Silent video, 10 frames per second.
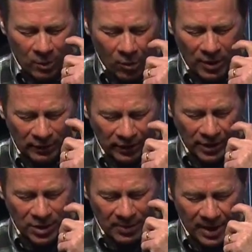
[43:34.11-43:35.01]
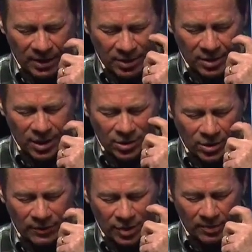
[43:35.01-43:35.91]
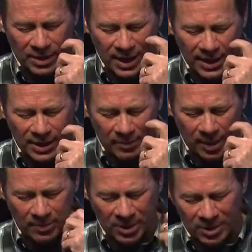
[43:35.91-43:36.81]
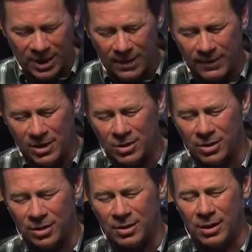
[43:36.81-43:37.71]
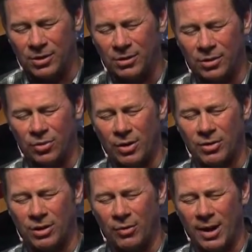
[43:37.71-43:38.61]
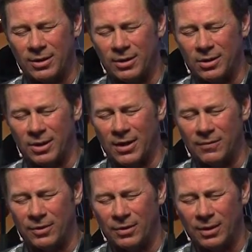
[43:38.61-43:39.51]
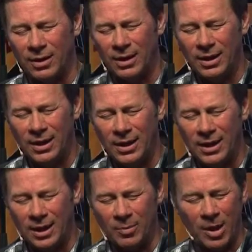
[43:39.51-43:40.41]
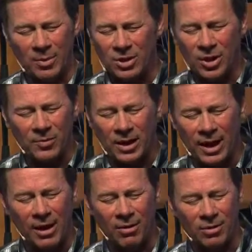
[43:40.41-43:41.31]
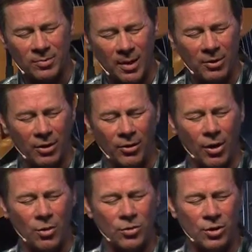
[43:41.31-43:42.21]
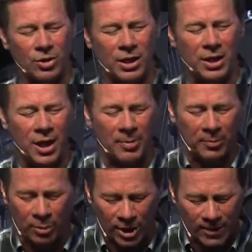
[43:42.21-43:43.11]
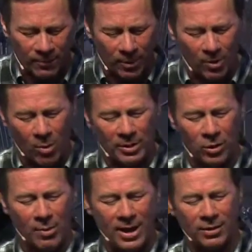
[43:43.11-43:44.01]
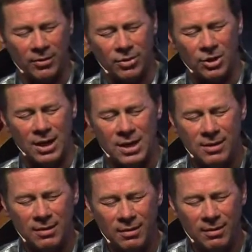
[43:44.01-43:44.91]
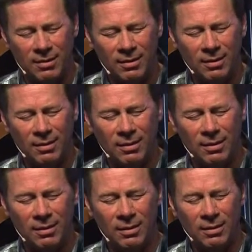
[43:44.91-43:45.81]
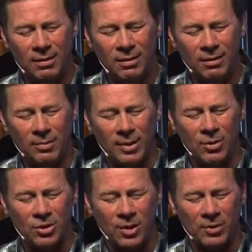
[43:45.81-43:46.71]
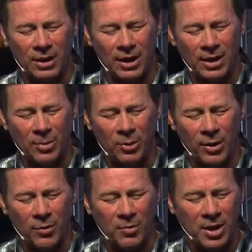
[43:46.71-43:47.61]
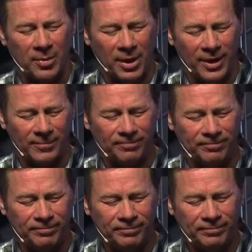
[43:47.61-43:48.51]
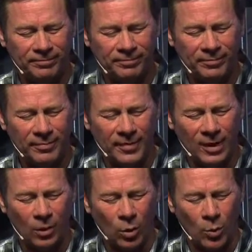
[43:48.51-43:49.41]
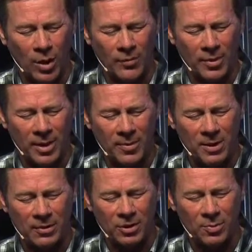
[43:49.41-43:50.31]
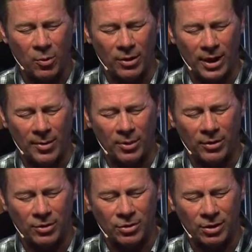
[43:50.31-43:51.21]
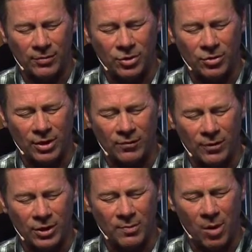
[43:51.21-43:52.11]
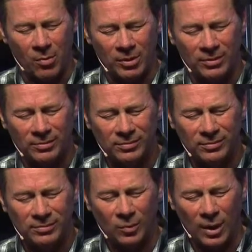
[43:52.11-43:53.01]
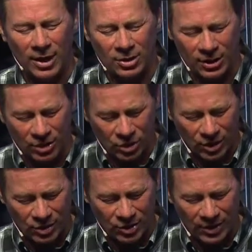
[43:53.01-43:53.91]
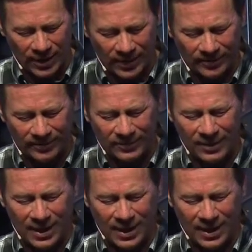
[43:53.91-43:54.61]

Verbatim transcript: morning that needs to make a decision of some kind. It may be a salvation decision to trust in Christ as Savior. It may be something else. Maybe there are those who just need to come and pray for a moment, go back to their seat. Maybe there's something they need to pray with me about. Lord, whatever it may be this morning, I pray that you give strength for this moment. We ask it in Jesus' name.